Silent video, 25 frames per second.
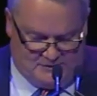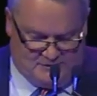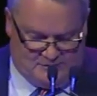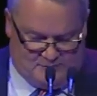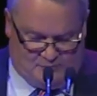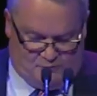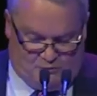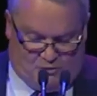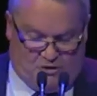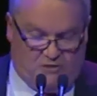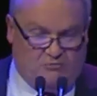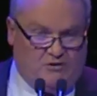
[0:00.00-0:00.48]

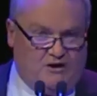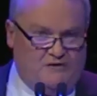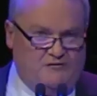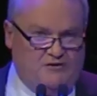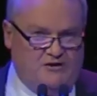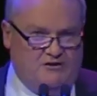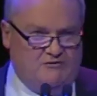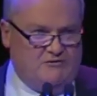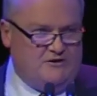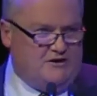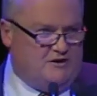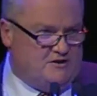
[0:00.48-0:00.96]
And another
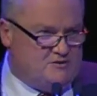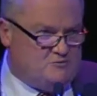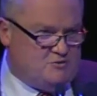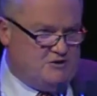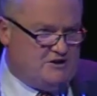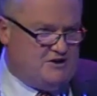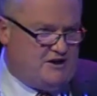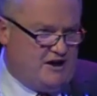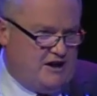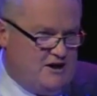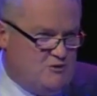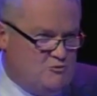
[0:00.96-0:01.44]
team, of
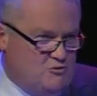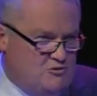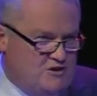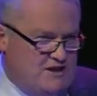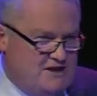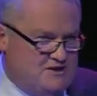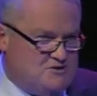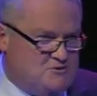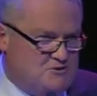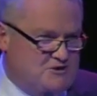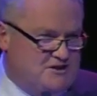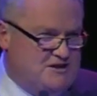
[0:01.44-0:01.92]
course,
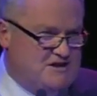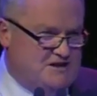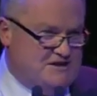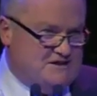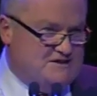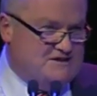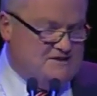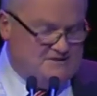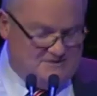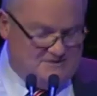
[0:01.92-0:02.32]
proclaims